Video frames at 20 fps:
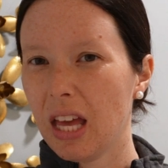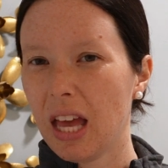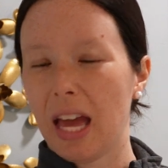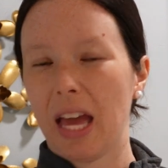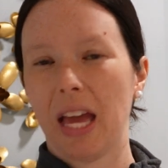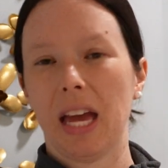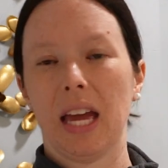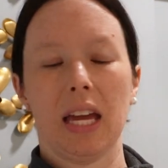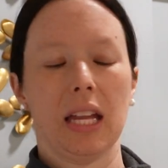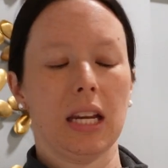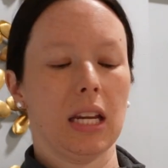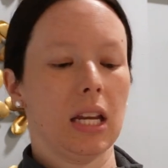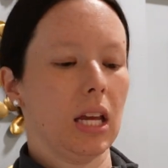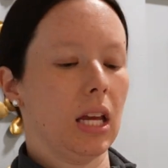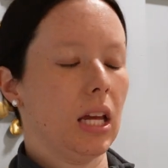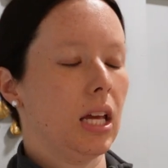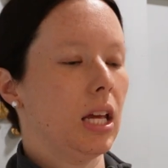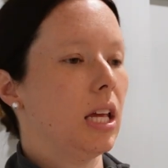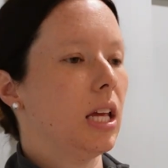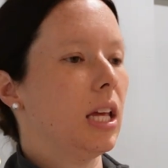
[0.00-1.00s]
and
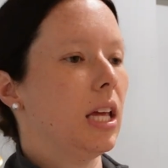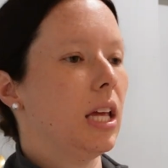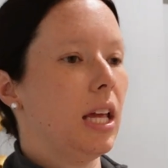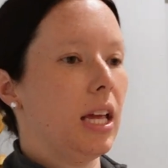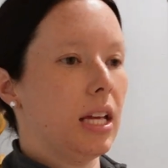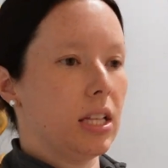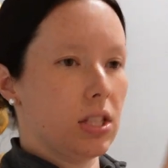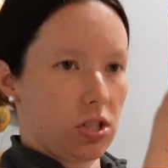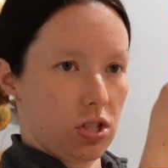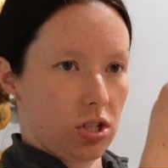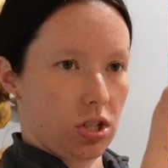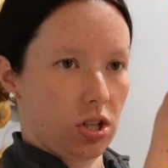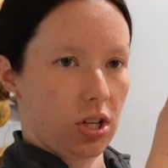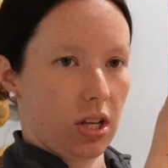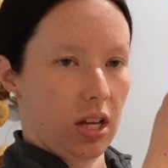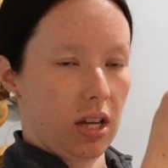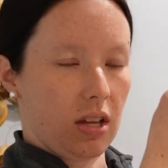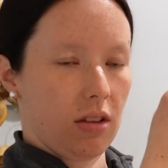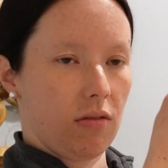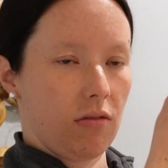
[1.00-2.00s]
insert
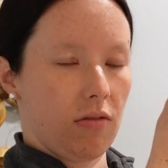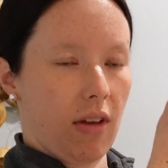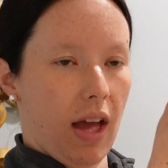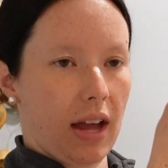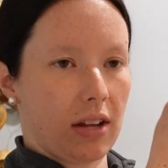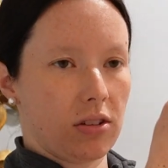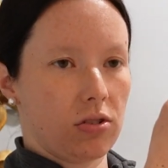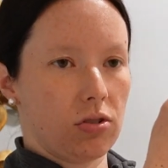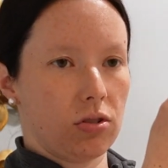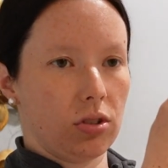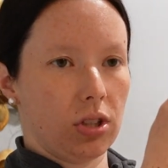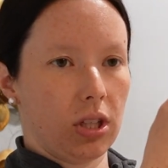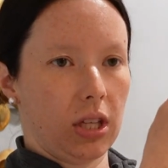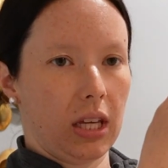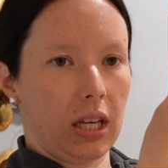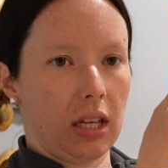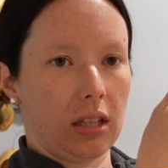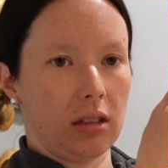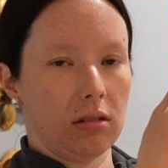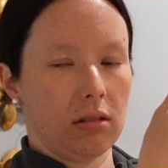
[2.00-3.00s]
it
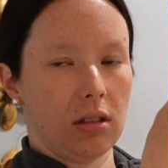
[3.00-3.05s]
vaginally.